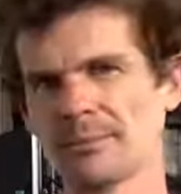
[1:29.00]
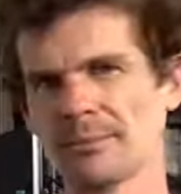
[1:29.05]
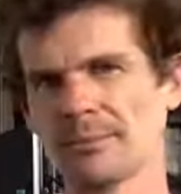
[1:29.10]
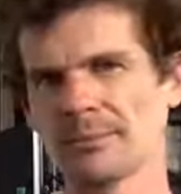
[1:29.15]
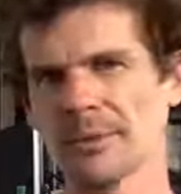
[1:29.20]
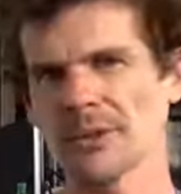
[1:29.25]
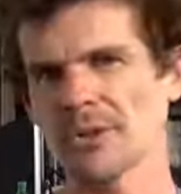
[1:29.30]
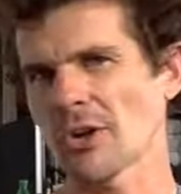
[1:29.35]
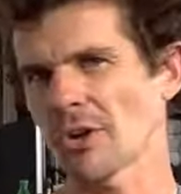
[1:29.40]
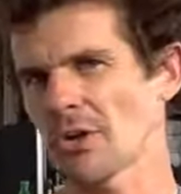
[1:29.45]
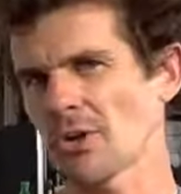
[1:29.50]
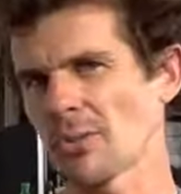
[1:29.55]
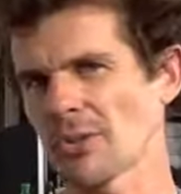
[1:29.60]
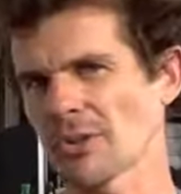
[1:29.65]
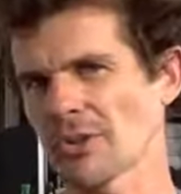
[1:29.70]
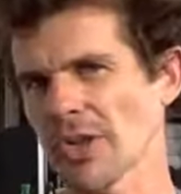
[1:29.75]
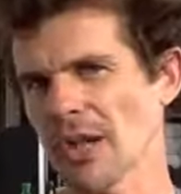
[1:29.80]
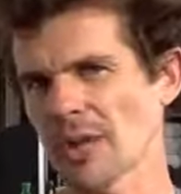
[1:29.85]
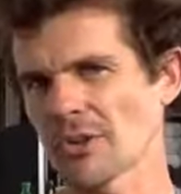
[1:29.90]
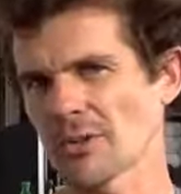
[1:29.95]
which I do in my
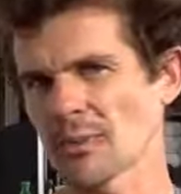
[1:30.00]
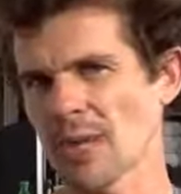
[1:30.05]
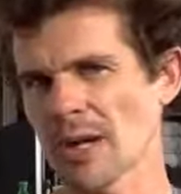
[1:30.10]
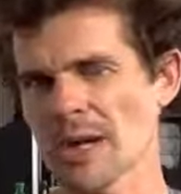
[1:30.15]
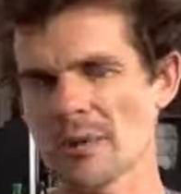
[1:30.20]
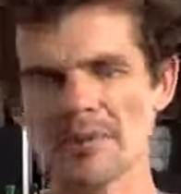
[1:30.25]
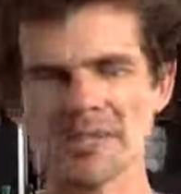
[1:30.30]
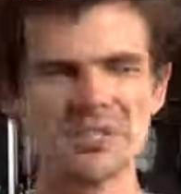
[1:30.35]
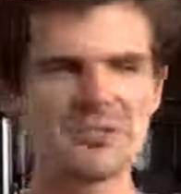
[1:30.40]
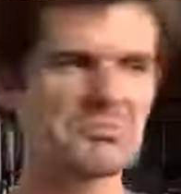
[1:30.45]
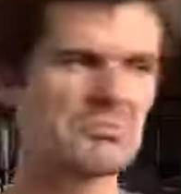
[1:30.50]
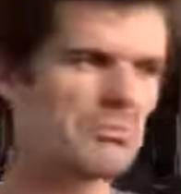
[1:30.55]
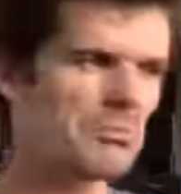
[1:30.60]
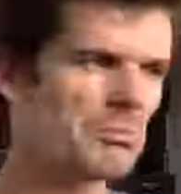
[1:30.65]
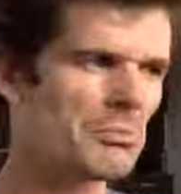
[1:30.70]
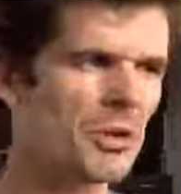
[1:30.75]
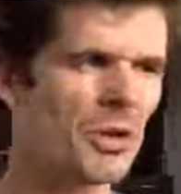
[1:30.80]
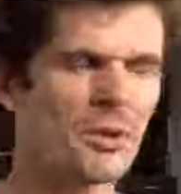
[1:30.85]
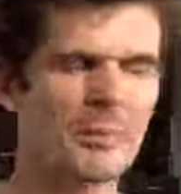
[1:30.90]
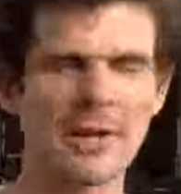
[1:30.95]
stages power meter.
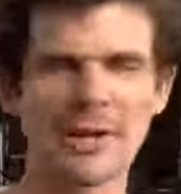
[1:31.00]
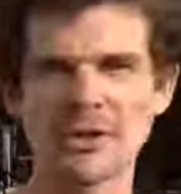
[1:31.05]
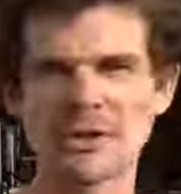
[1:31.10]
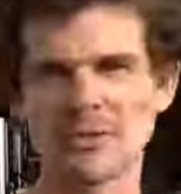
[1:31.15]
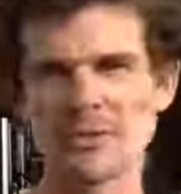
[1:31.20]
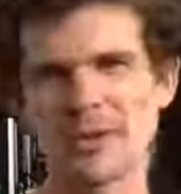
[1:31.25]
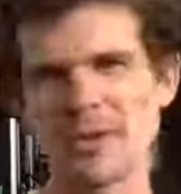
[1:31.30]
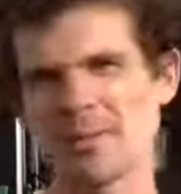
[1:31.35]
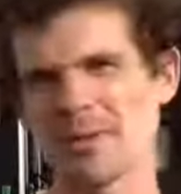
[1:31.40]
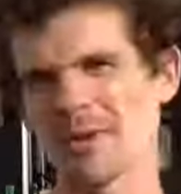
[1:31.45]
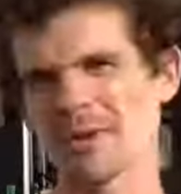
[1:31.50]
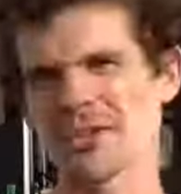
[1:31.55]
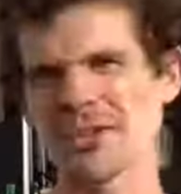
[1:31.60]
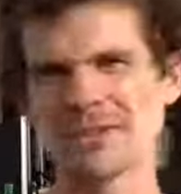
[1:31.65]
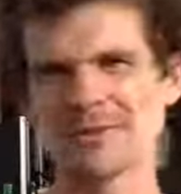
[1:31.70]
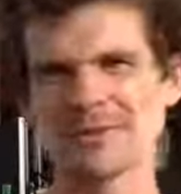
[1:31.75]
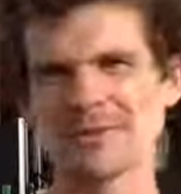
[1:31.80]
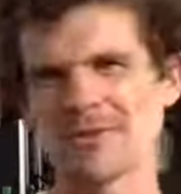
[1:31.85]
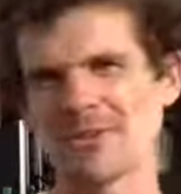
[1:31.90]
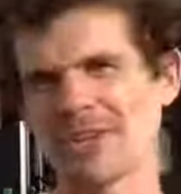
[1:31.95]
Not a bad issue, but in my
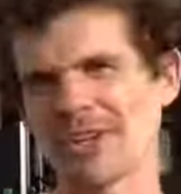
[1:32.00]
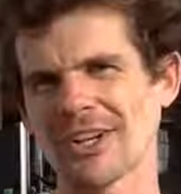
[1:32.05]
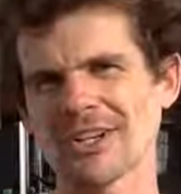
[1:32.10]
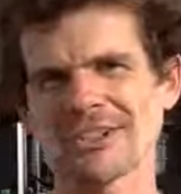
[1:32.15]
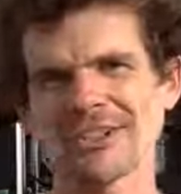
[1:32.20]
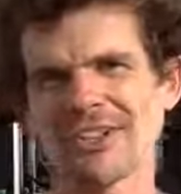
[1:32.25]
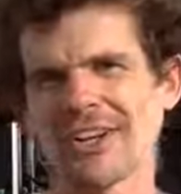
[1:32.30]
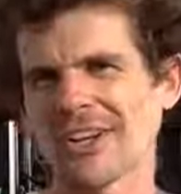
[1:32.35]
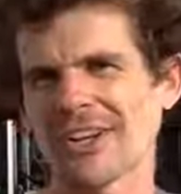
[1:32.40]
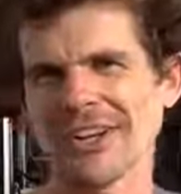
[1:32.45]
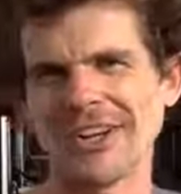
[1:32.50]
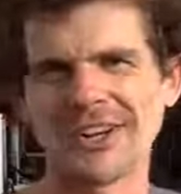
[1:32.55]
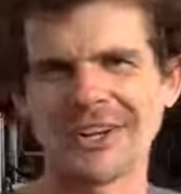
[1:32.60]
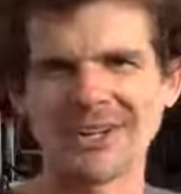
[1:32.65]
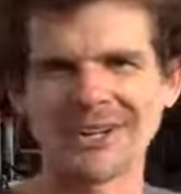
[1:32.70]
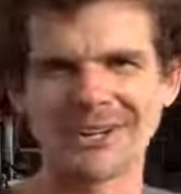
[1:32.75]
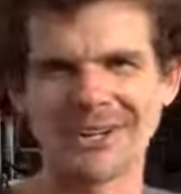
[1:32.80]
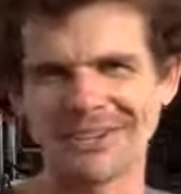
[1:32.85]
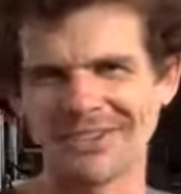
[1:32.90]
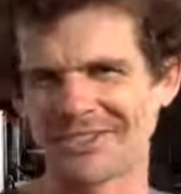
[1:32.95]
shifters, I don't know.
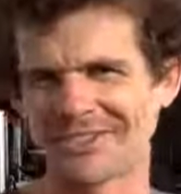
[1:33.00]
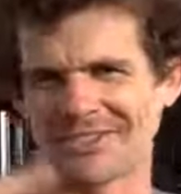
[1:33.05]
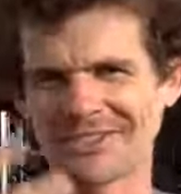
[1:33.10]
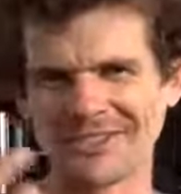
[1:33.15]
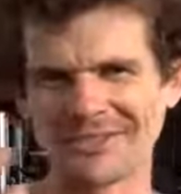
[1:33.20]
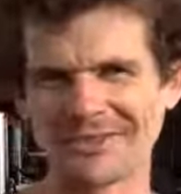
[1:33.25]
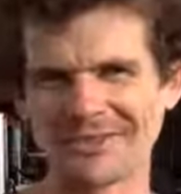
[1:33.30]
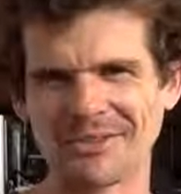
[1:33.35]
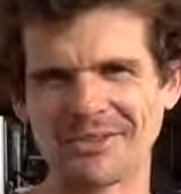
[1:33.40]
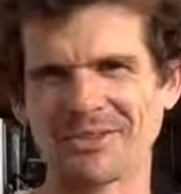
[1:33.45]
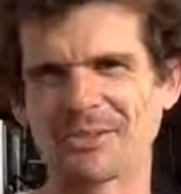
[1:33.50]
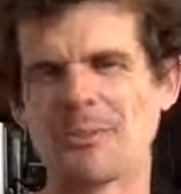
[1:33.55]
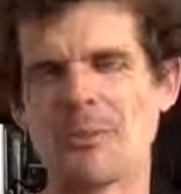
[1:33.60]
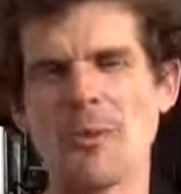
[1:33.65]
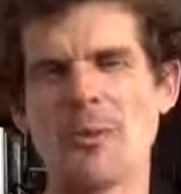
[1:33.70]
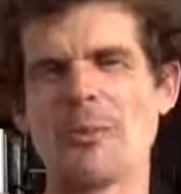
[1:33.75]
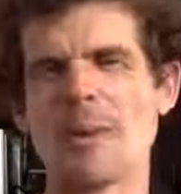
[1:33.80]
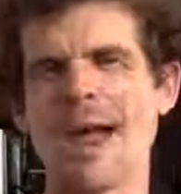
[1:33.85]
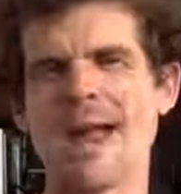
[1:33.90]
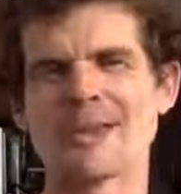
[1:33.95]
Like, it's just
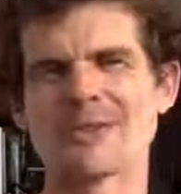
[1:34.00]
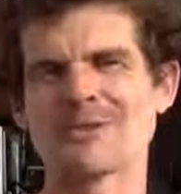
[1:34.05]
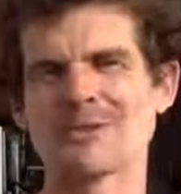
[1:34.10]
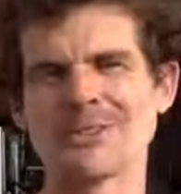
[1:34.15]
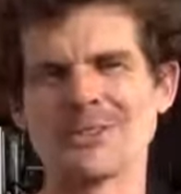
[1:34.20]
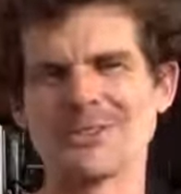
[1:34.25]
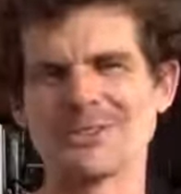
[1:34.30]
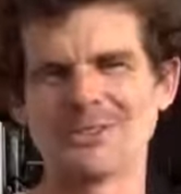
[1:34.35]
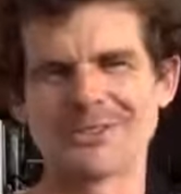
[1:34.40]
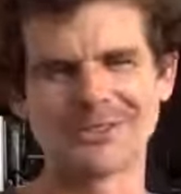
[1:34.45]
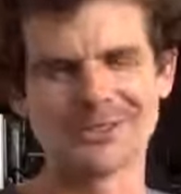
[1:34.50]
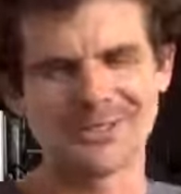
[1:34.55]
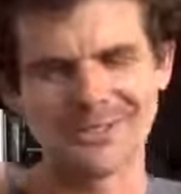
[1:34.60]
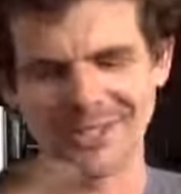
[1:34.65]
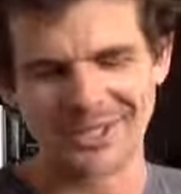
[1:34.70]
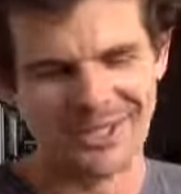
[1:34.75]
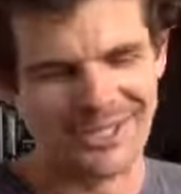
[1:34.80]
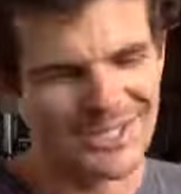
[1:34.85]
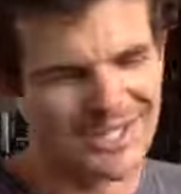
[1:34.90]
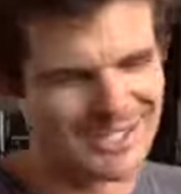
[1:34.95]
more batteries. I
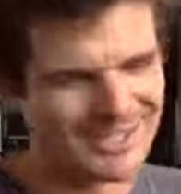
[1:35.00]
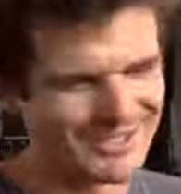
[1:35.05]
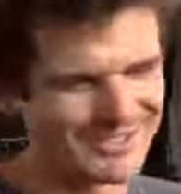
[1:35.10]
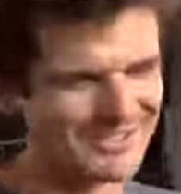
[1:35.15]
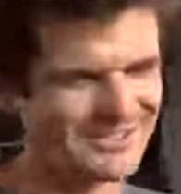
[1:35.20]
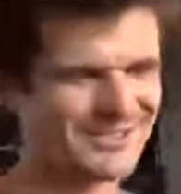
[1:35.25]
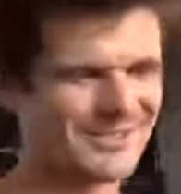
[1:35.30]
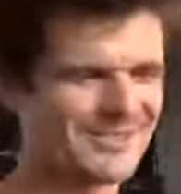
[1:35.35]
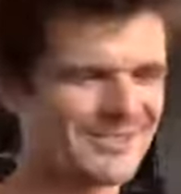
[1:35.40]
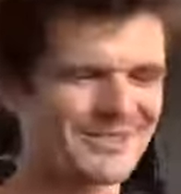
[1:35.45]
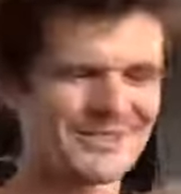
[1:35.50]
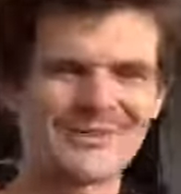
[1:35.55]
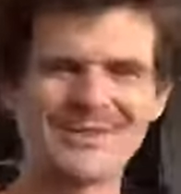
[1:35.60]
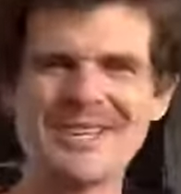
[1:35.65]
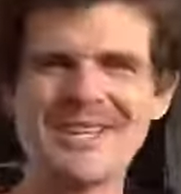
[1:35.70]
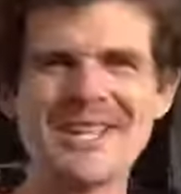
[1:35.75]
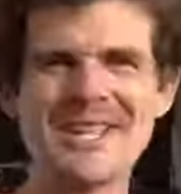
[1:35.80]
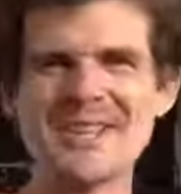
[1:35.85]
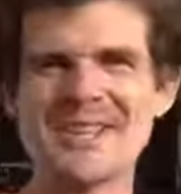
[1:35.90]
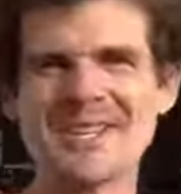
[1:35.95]
don't know.
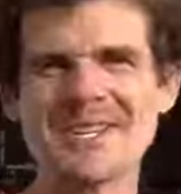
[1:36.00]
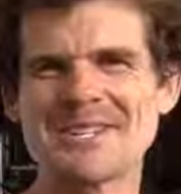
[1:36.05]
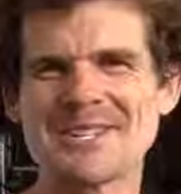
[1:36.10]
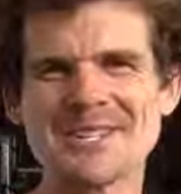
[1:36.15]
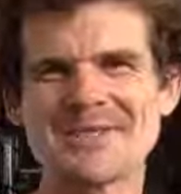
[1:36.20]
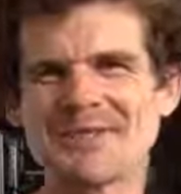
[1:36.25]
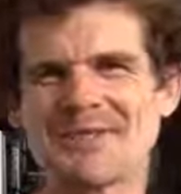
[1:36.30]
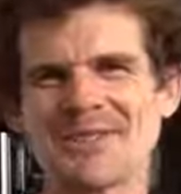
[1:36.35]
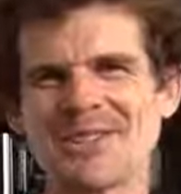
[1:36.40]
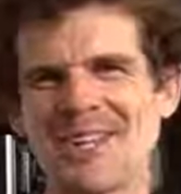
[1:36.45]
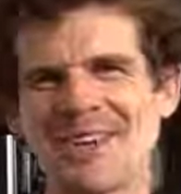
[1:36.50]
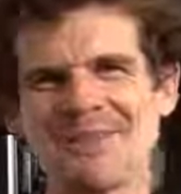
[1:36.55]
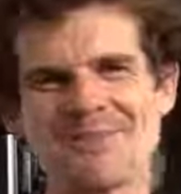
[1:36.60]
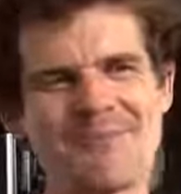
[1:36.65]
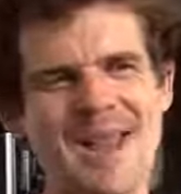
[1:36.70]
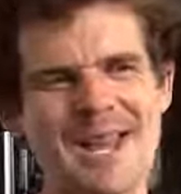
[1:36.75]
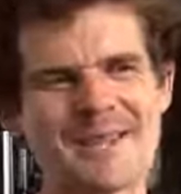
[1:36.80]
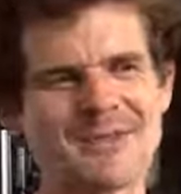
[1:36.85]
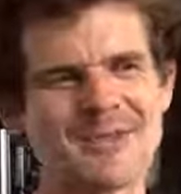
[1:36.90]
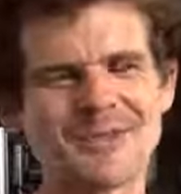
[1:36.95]
There's shifters. Having
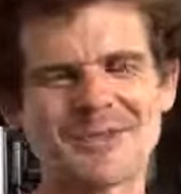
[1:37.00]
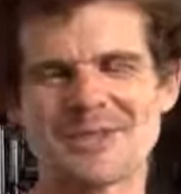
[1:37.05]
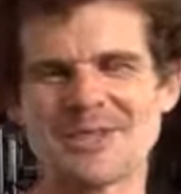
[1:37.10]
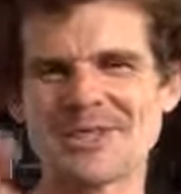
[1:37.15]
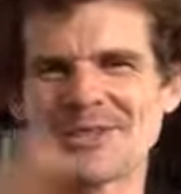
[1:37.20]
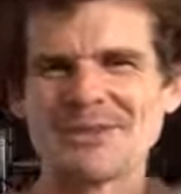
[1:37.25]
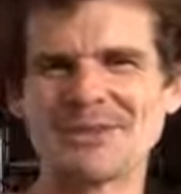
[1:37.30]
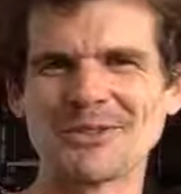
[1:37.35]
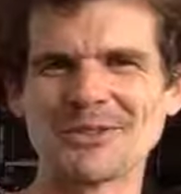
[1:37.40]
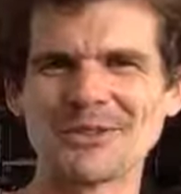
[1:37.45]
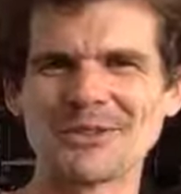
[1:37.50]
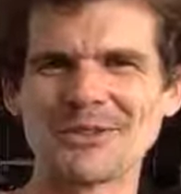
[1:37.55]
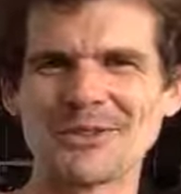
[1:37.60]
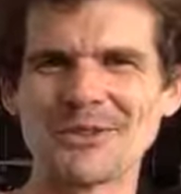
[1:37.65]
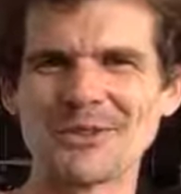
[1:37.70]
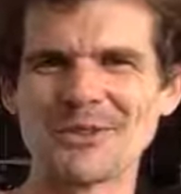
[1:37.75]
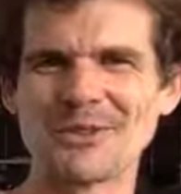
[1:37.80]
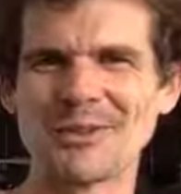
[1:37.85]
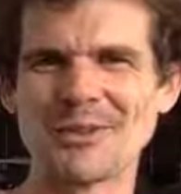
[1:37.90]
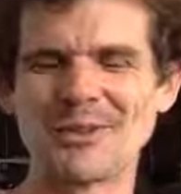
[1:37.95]
batteries in shifters
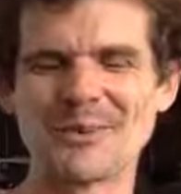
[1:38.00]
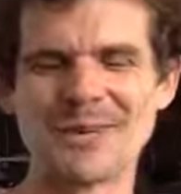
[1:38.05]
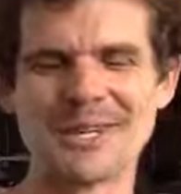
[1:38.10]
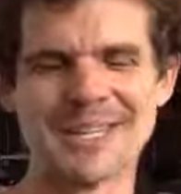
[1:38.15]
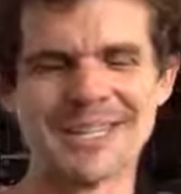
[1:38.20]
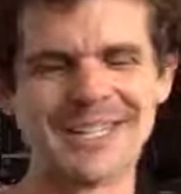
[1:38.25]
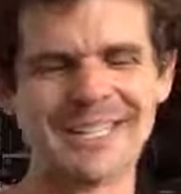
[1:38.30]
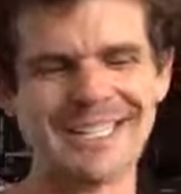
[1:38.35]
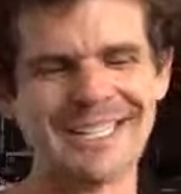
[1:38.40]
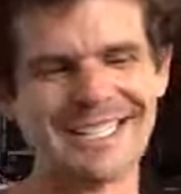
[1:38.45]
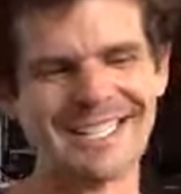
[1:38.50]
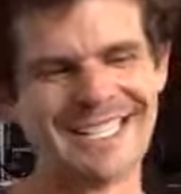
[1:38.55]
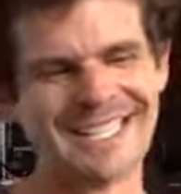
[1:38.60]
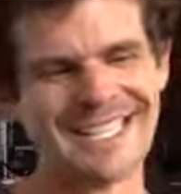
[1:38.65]
feels a bit weird.